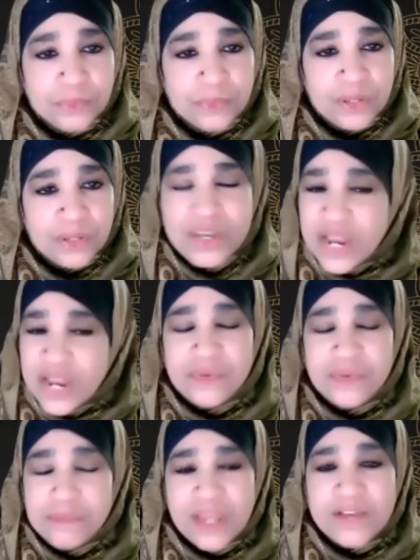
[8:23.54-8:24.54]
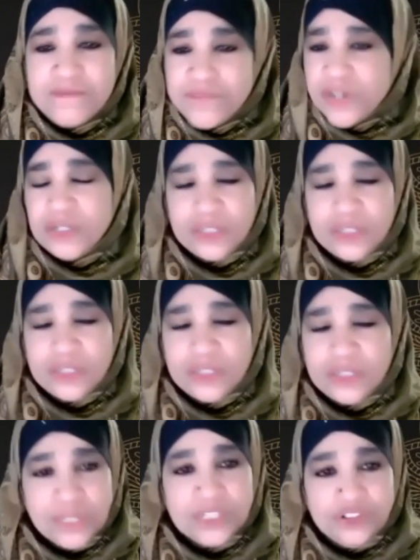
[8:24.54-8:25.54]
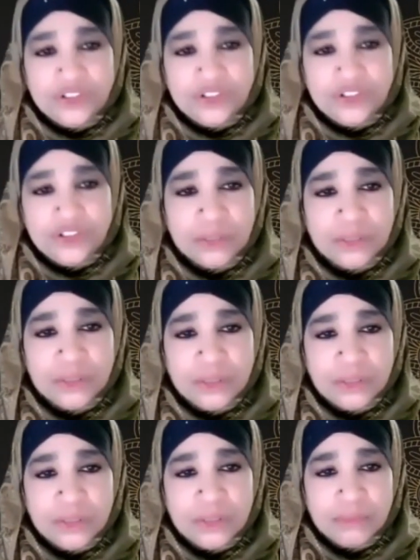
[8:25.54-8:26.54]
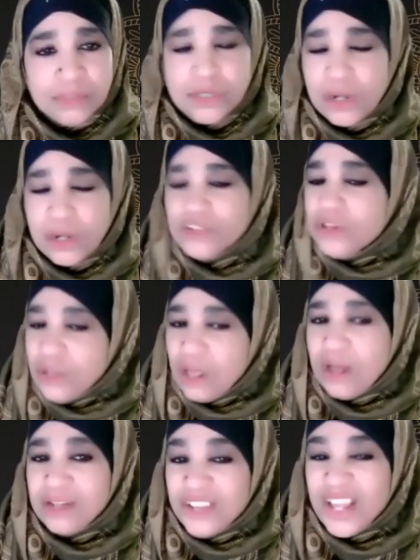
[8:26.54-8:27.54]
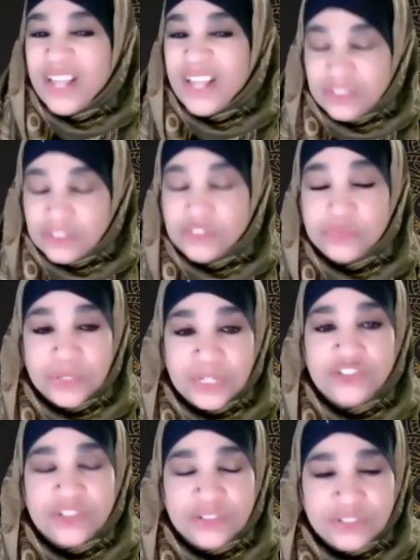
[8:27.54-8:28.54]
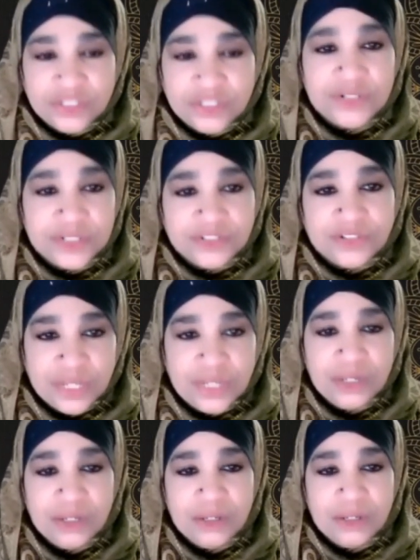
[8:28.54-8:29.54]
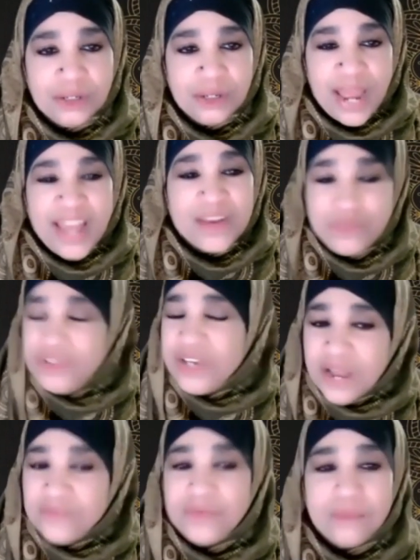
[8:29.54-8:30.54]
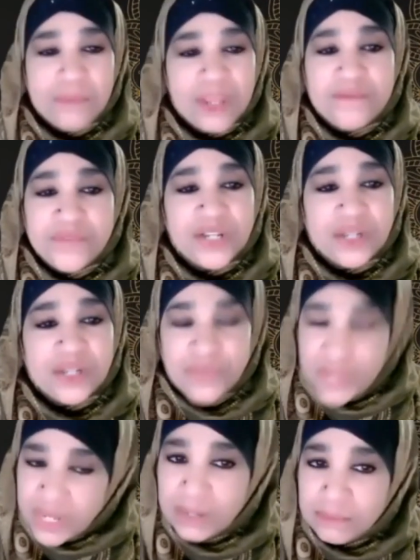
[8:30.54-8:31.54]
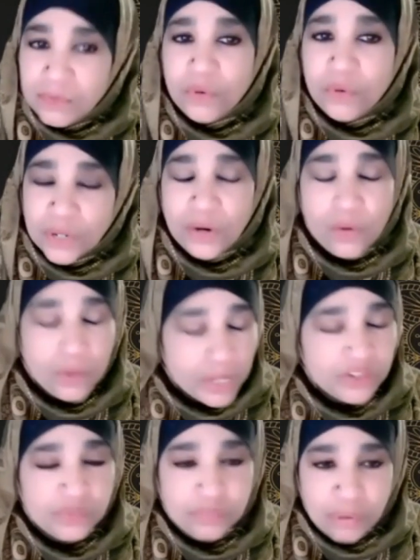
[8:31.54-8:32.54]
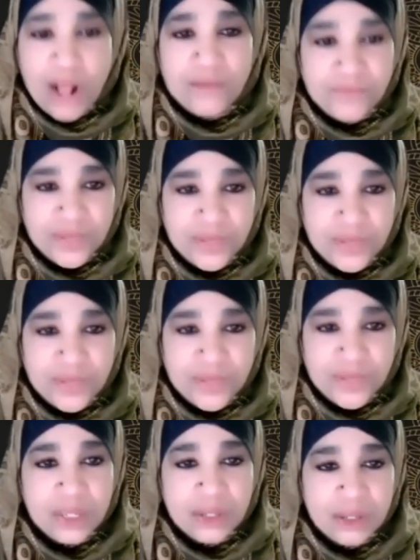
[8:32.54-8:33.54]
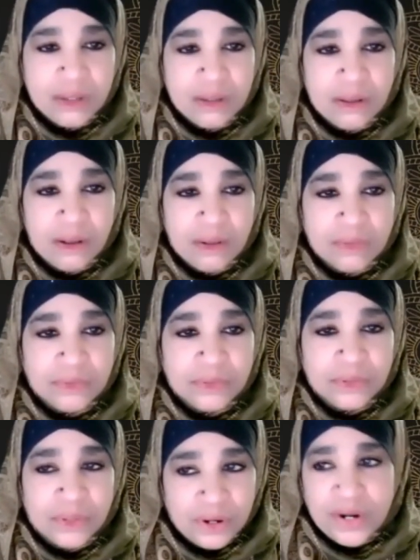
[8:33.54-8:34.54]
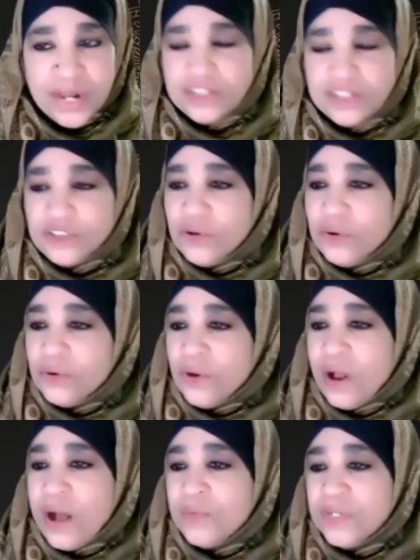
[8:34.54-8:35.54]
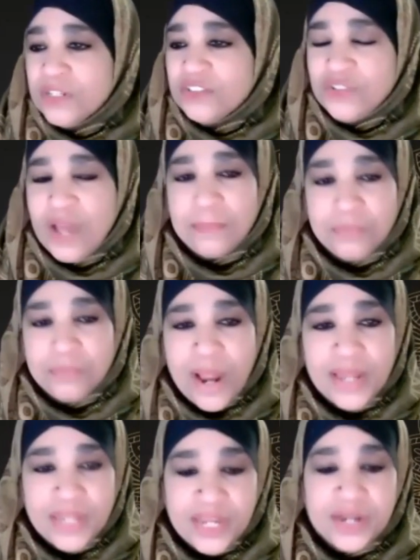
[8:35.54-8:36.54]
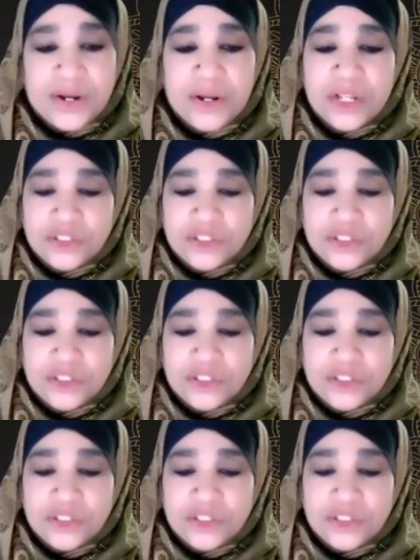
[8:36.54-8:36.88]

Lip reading: Never make fun of this religion, because Allah takes this religion seriously. And never make fun of him or his prophet. All right, so I want to stop right here.